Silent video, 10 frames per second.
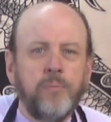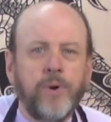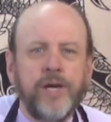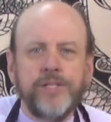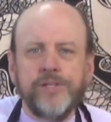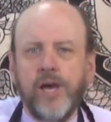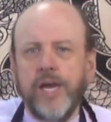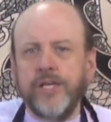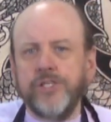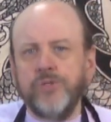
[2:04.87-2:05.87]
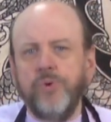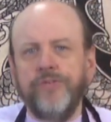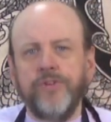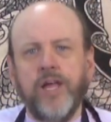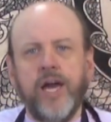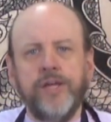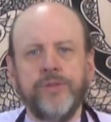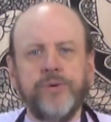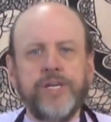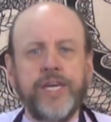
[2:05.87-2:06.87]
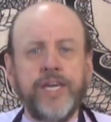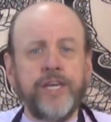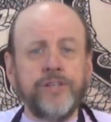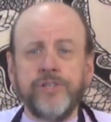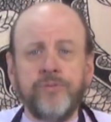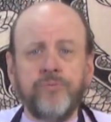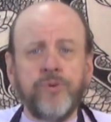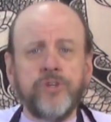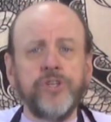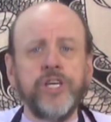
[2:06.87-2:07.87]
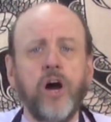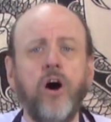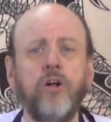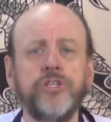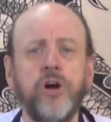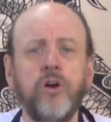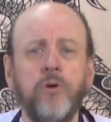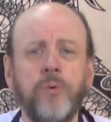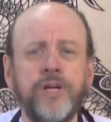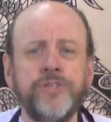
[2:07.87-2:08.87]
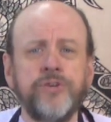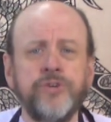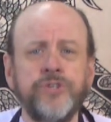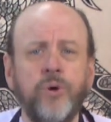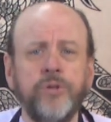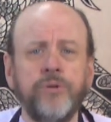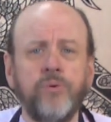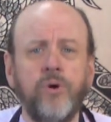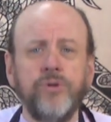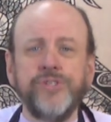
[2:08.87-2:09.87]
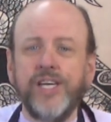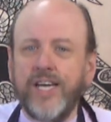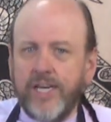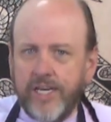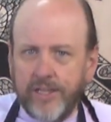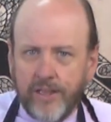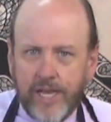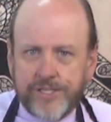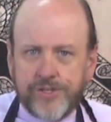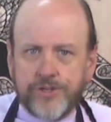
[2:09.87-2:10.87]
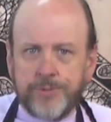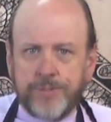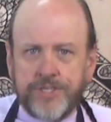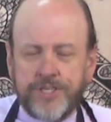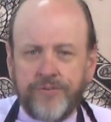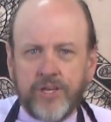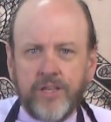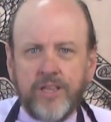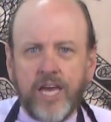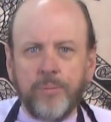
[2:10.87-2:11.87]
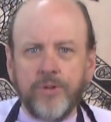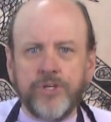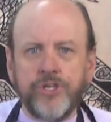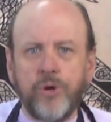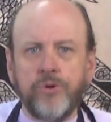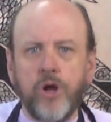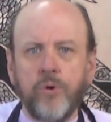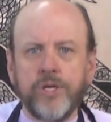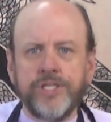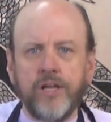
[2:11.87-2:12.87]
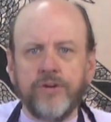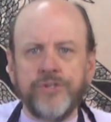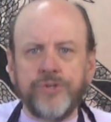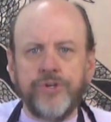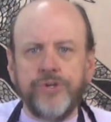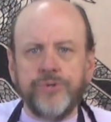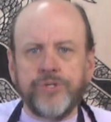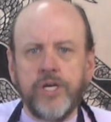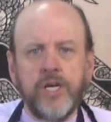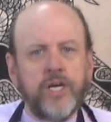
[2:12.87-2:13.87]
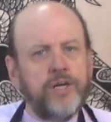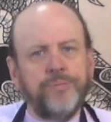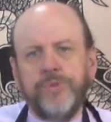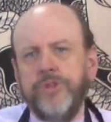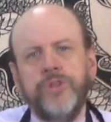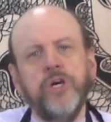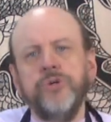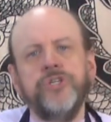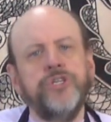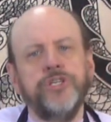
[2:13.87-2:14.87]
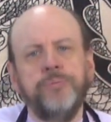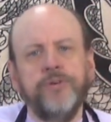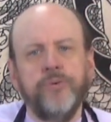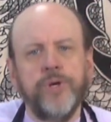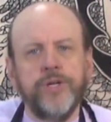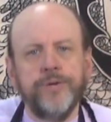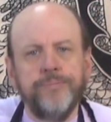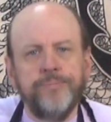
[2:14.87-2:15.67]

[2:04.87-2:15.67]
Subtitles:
Brands like Swiftlight, Three Kings, and virtually all charcoal brands that are sold in rolls, unless they're specifically labeled to show no accelerants are used, those should just be avoided.